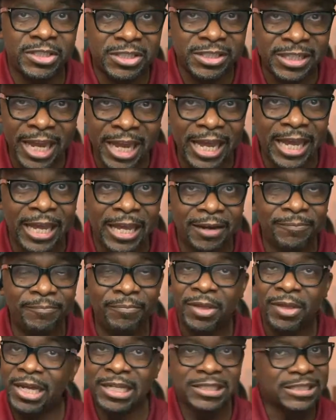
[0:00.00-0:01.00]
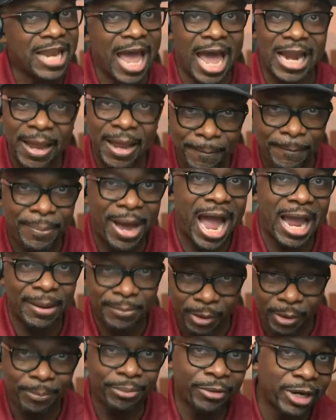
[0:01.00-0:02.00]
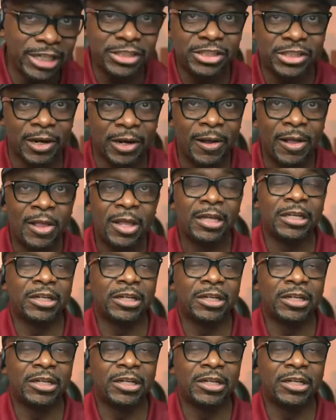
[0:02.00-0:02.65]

sin is not a Bible preacher.